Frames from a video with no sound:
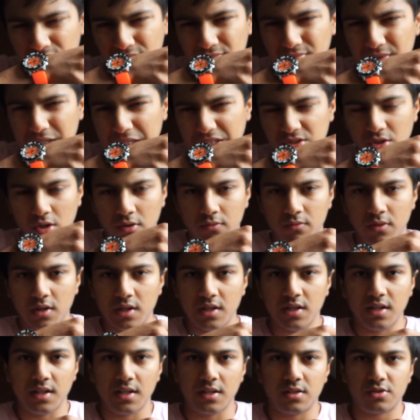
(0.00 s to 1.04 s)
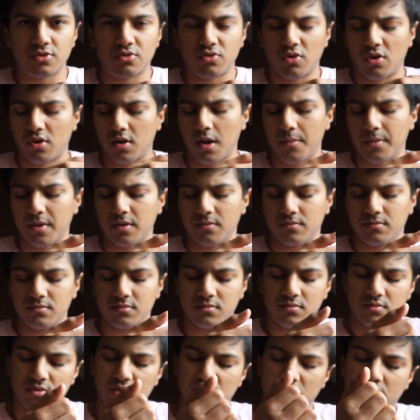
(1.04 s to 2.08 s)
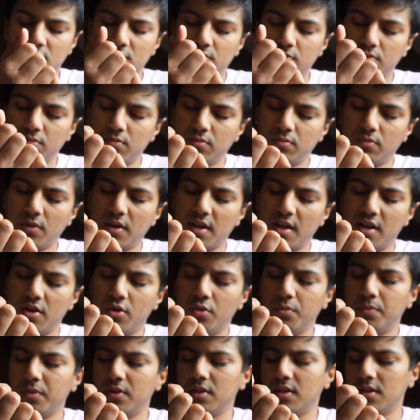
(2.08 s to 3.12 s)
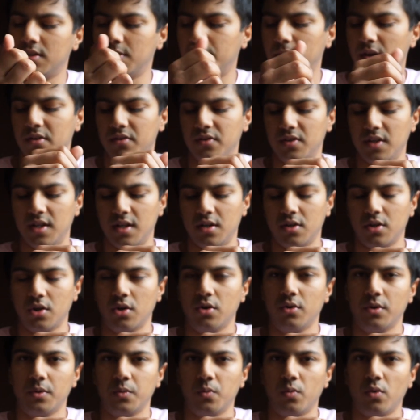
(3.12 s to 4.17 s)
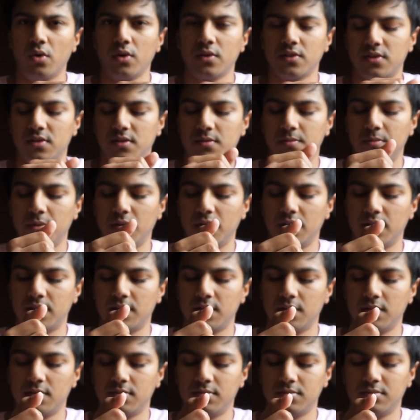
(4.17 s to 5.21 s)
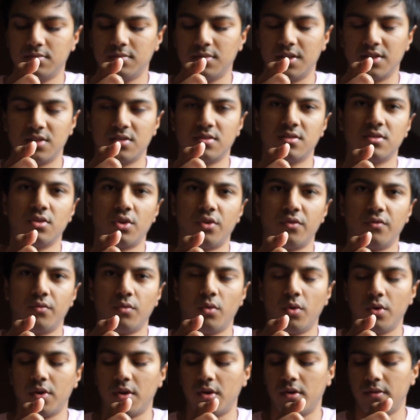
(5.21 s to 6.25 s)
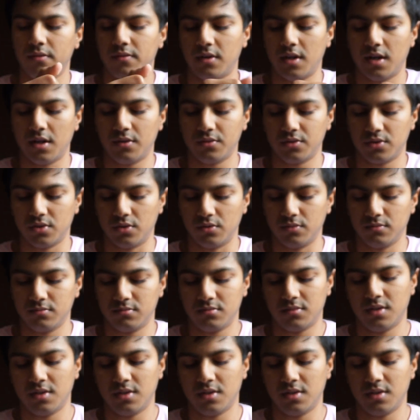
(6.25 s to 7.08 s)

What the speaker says: it's not really strong. I mean, just when I opened it about a day ago it was, but it's sort of worn off now, so